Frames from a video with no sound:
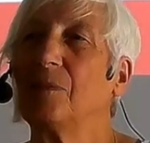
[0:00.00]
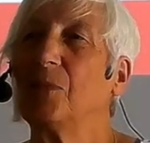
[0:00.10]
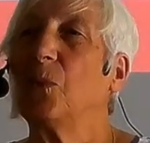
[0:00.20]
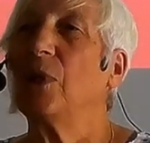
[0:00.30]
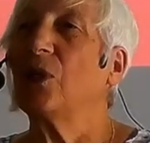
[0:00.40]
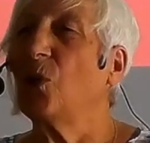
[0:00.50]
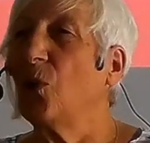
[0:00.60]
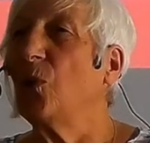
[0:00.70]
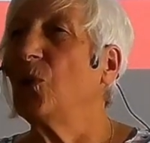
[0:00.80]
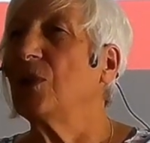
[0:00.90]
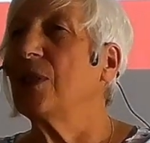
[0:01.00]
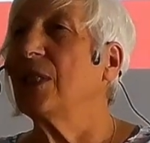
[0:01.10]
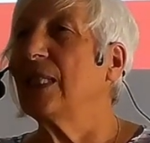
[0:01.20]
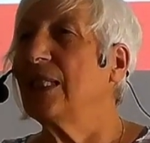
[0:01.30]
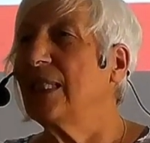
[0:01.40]
but we're called
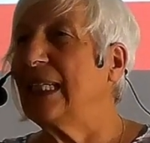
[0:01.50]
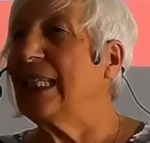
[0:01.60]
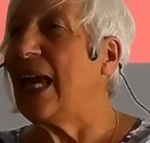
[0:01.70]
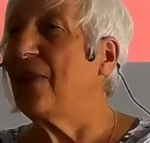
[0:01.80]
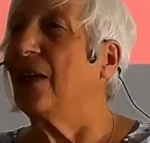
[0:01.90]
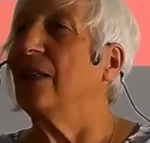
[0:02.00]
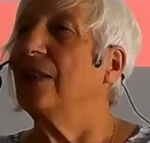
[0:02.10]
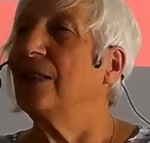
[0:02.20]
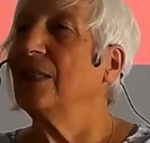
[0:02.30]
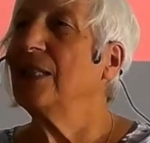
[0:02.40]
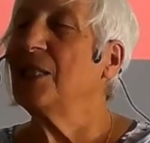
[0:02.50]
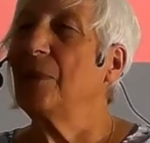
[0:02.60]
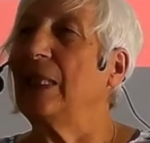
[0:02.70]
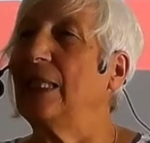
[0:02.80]
together to be